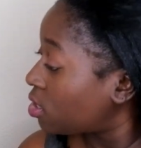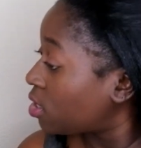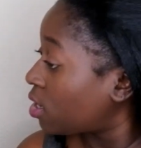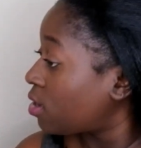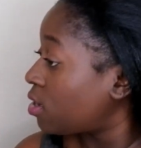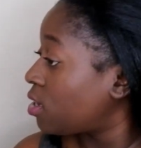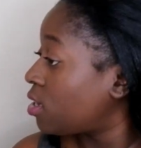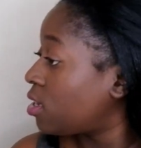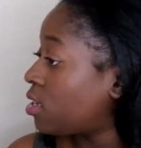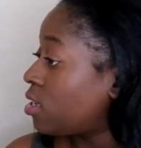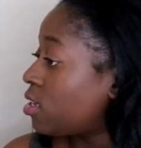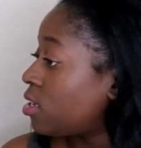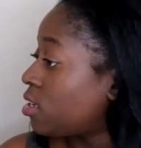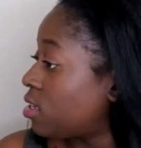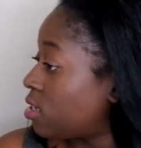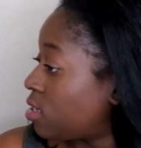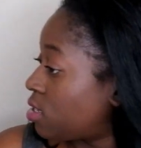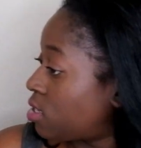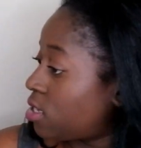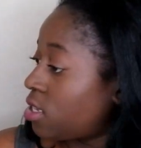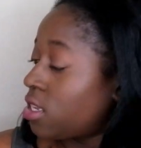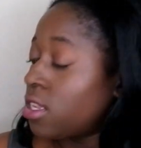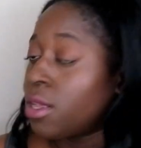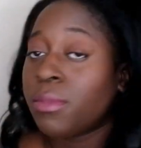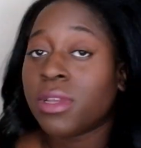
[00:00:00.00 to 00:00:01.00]
there
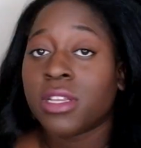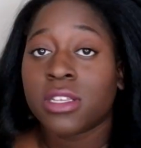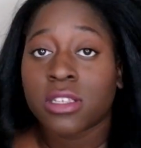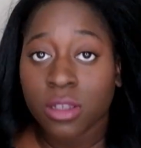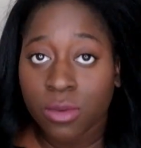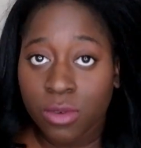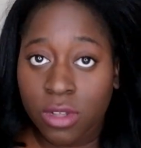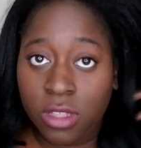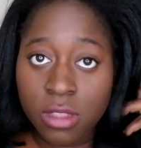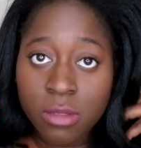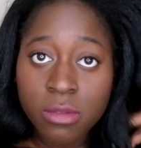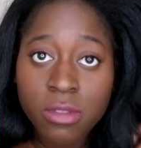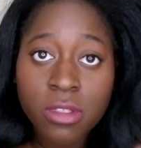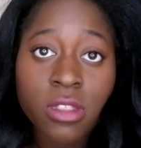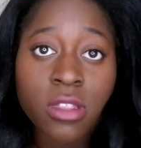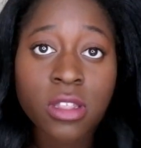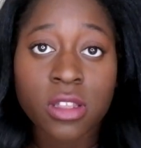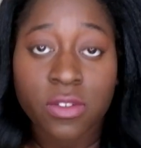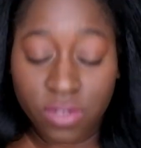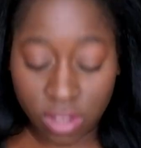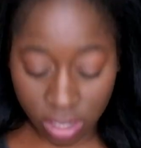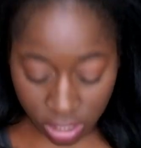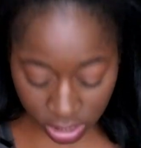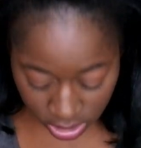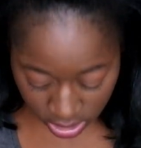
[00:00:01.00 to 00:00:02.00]
is, let me see what,
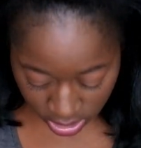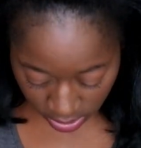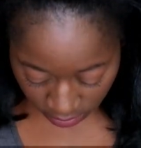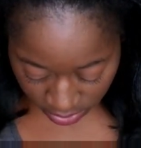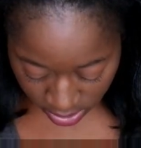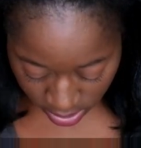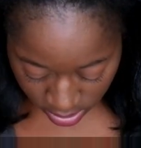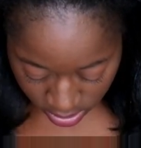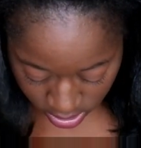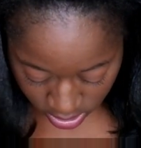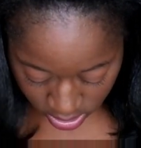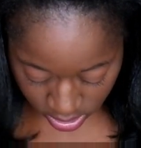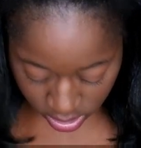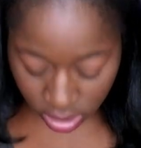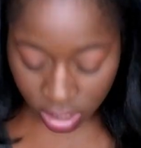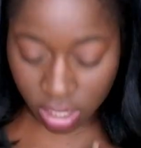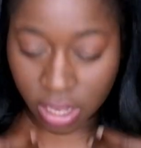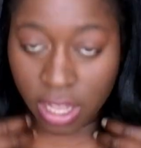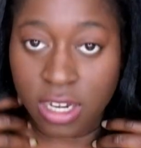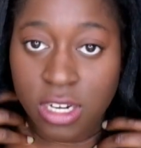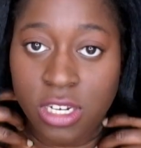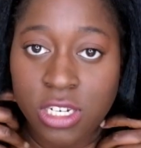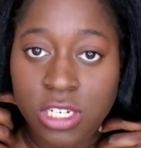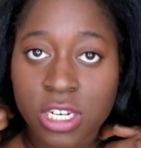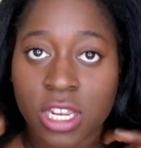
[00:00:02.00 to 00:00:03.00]
If, the if there's still a
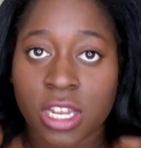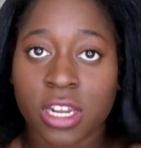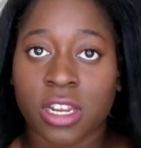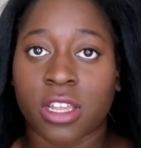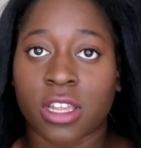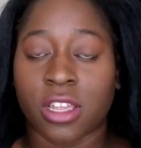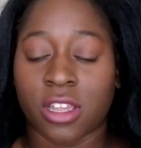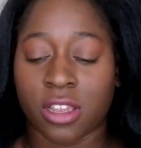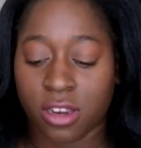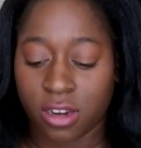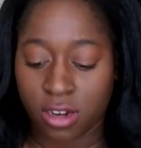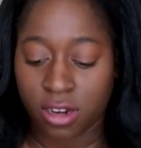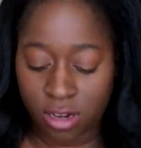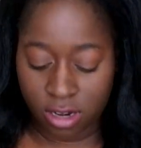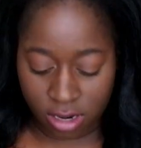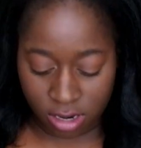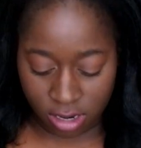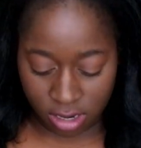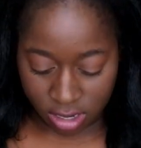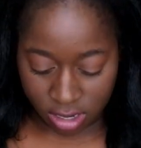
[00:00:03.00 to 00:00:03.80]
lot of shedding here.